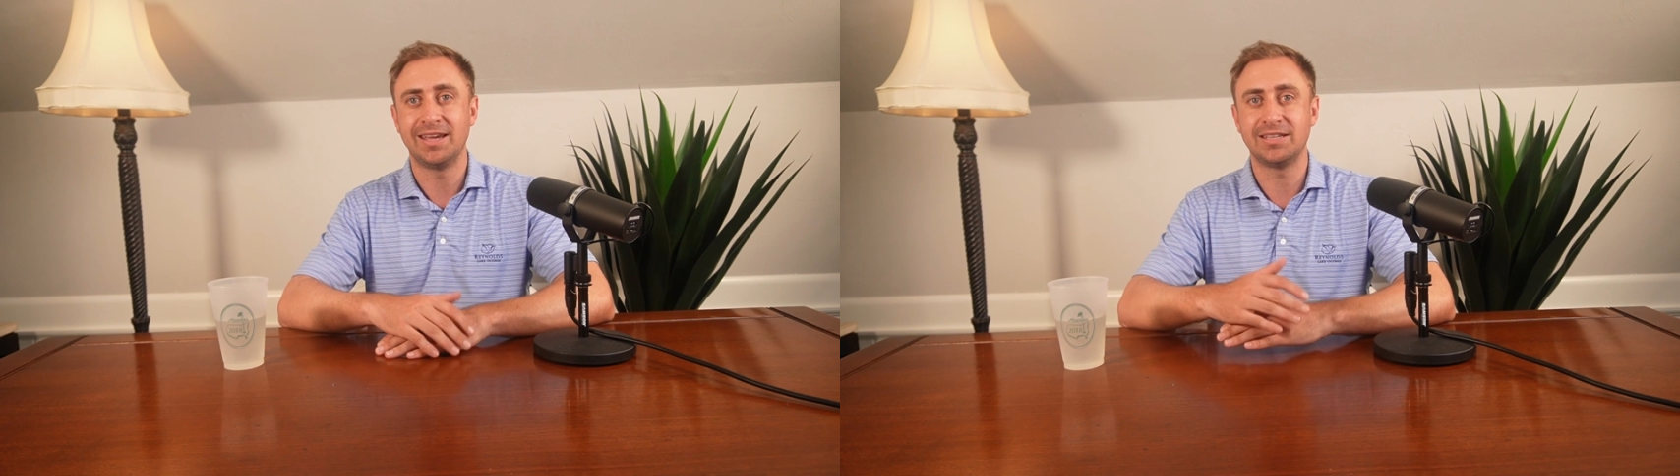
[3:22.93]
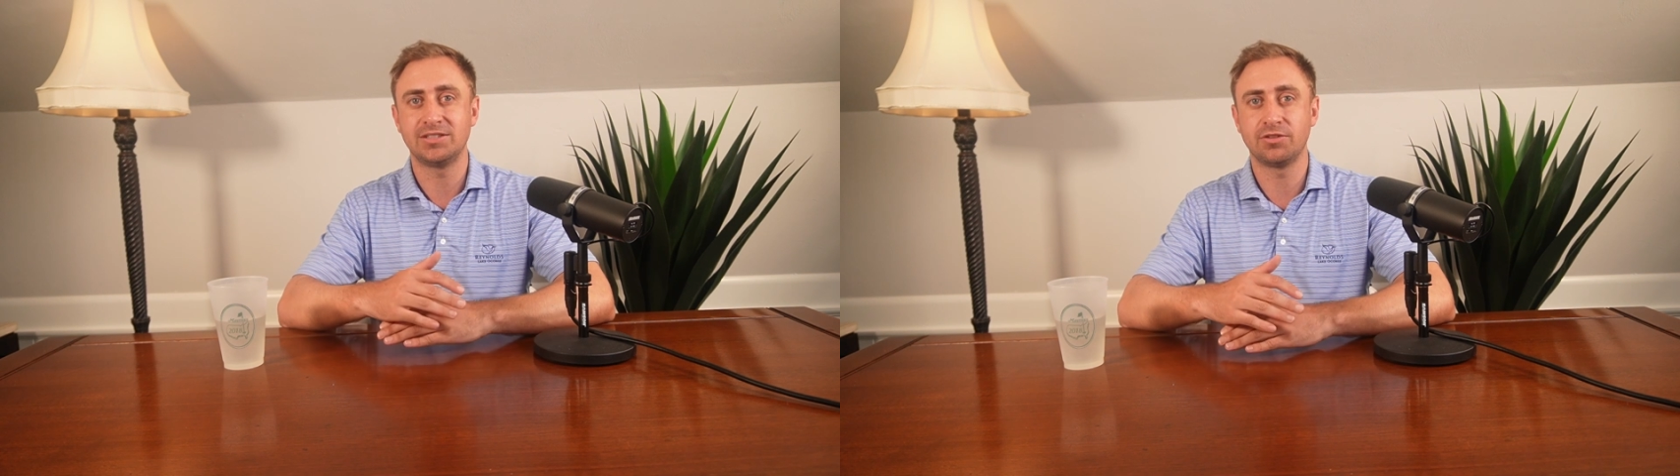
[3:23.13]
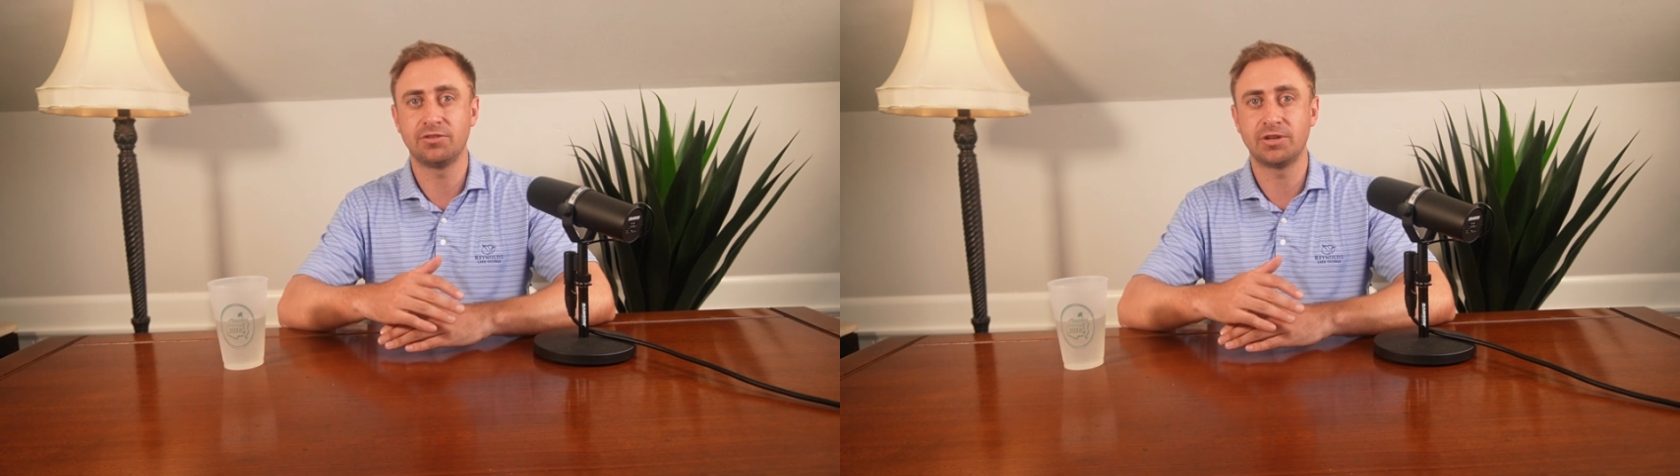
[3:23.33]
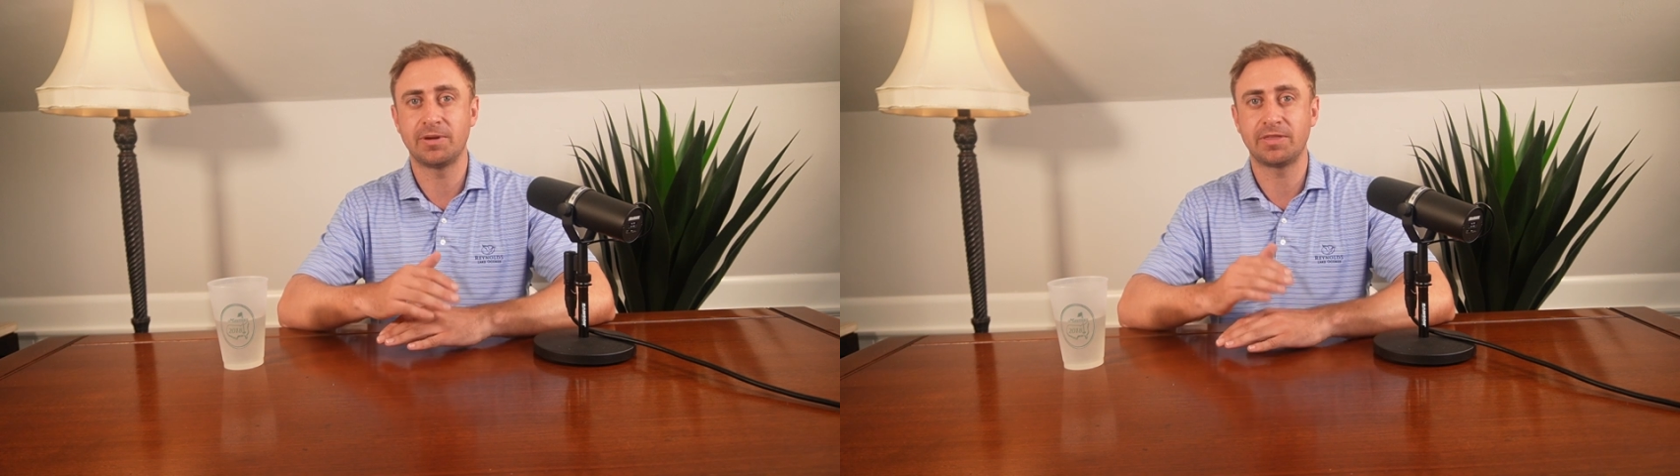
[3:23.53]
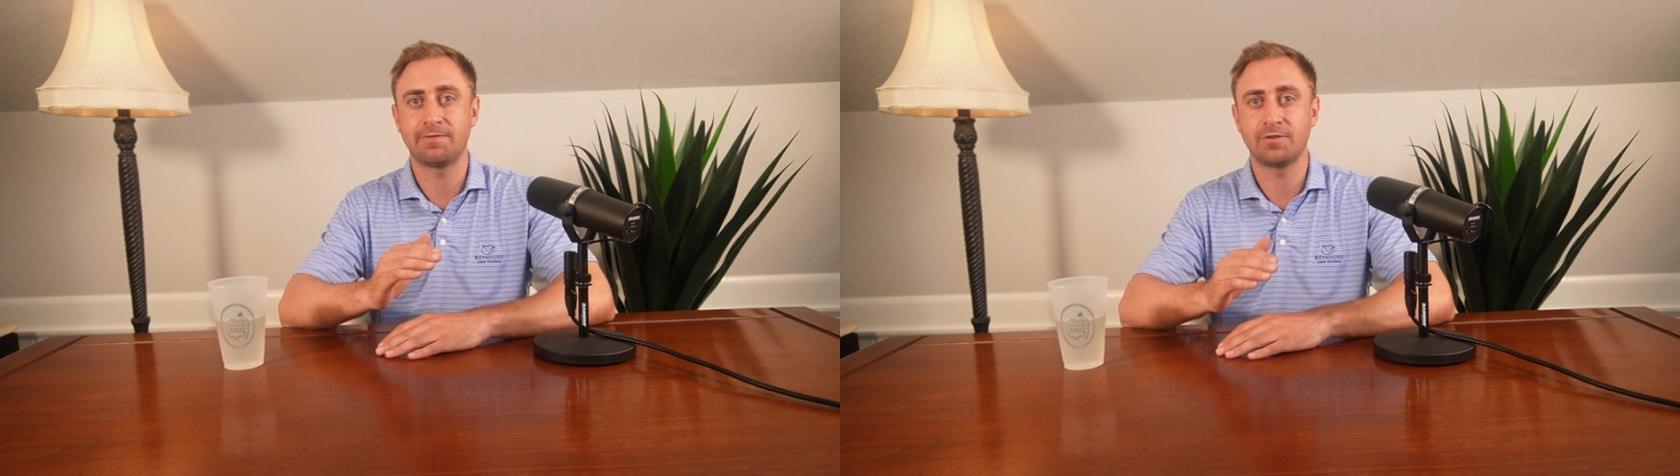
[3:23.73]
and to learn
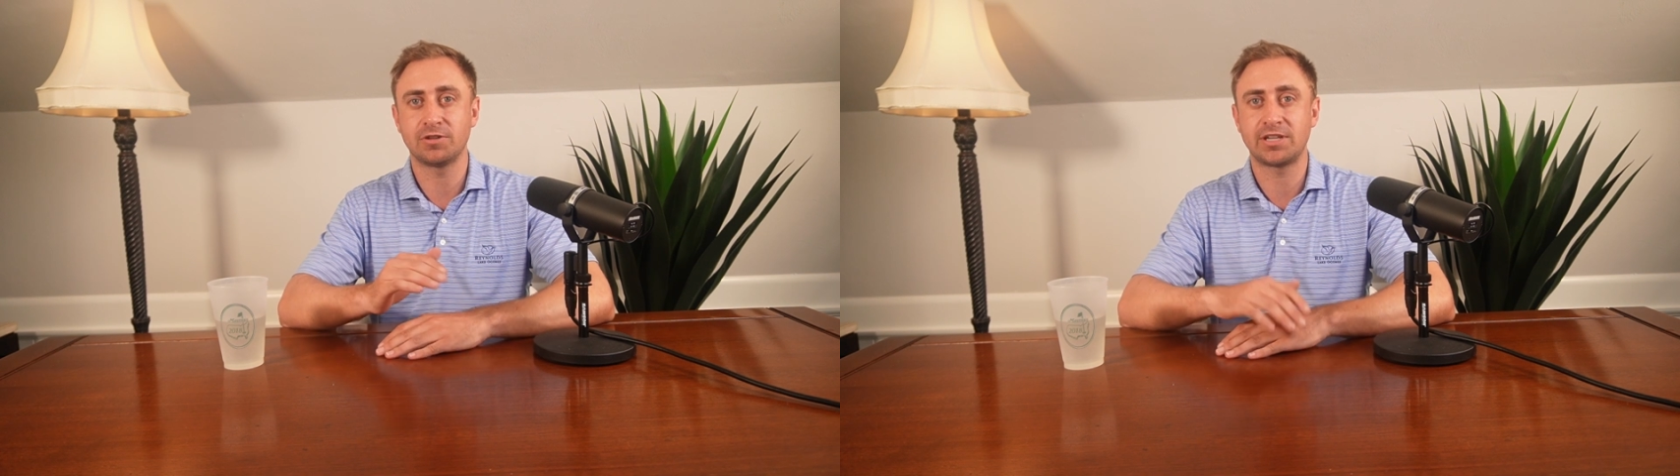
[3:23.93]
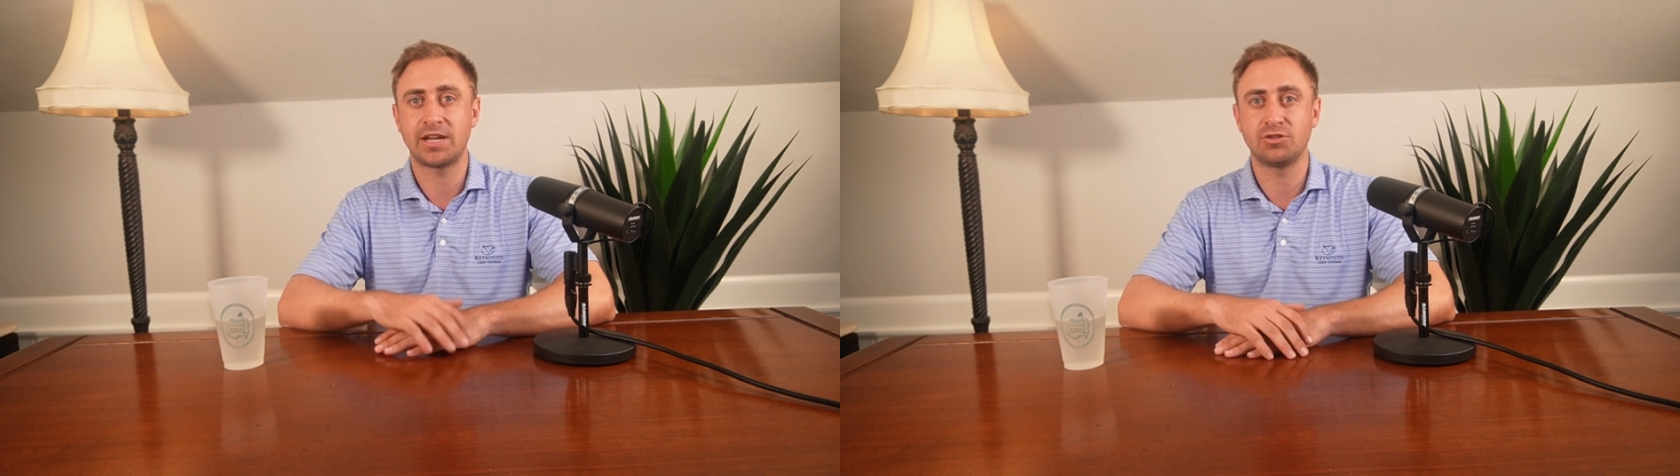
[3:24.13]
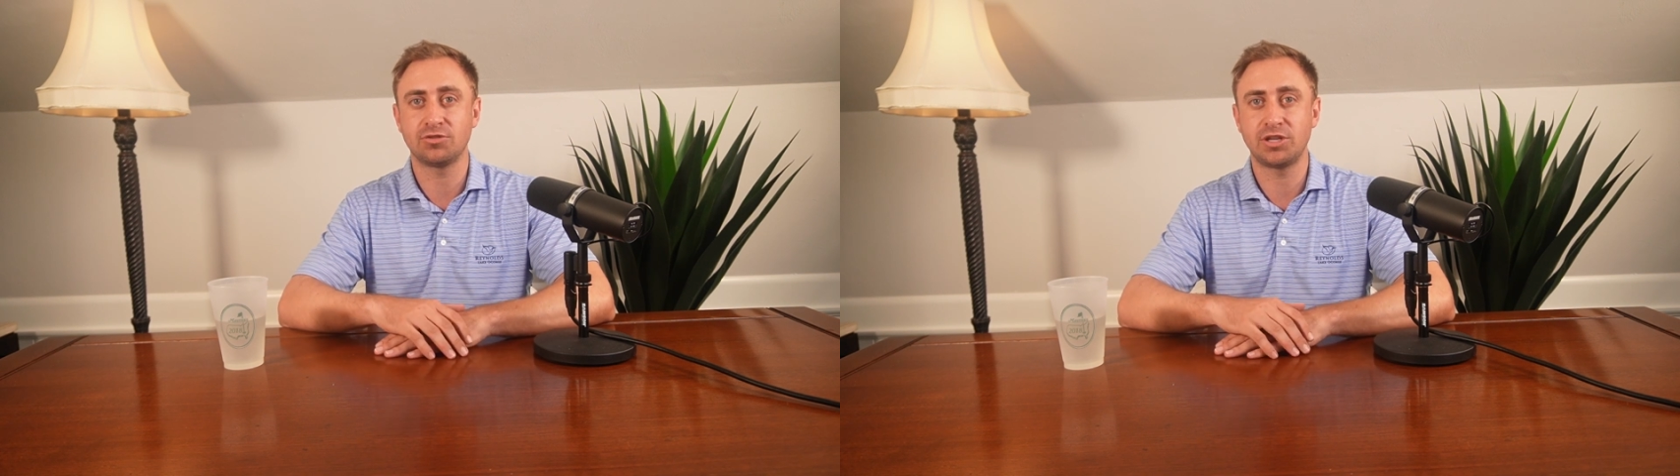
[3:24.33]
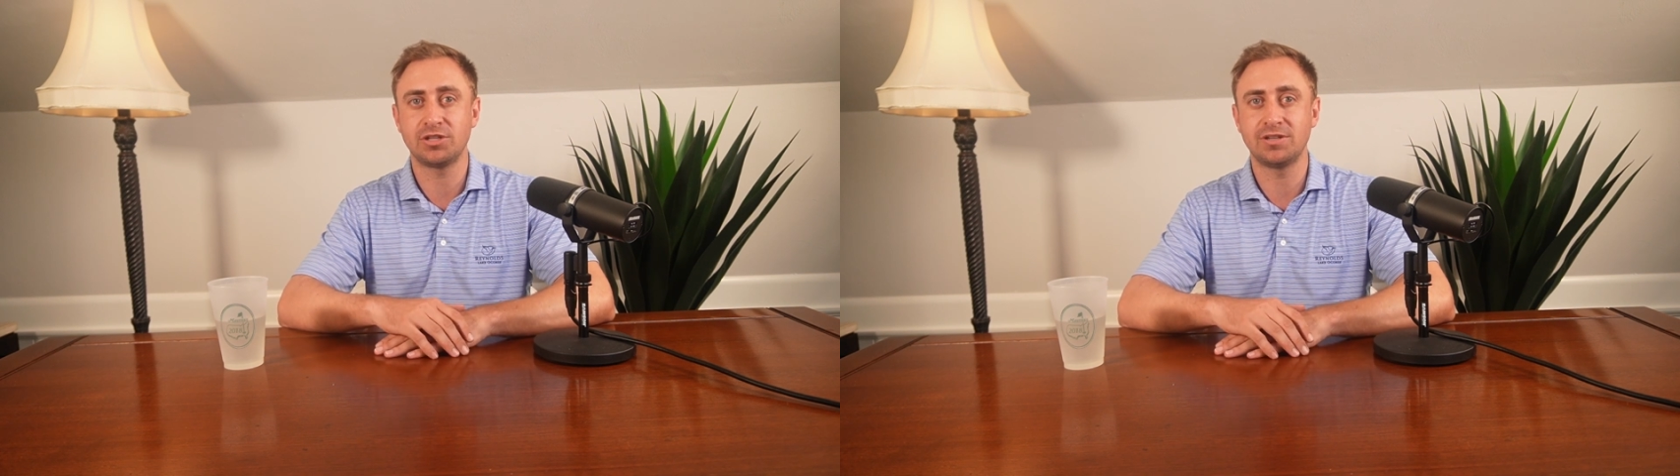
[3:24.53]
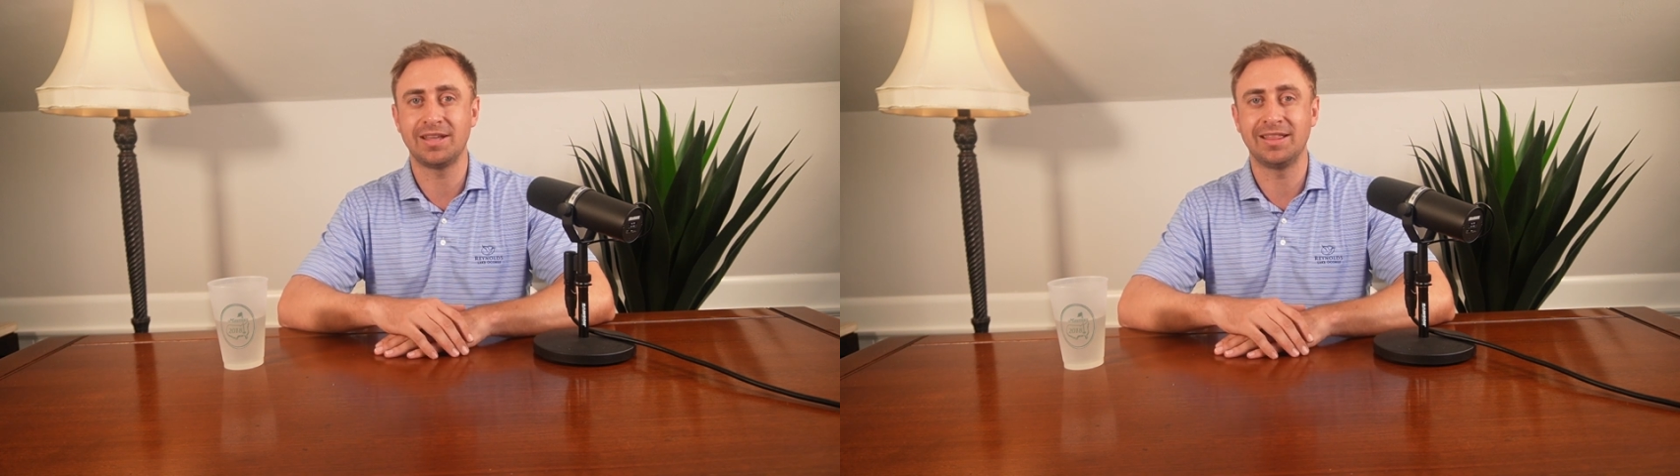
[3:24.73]
about the first hydration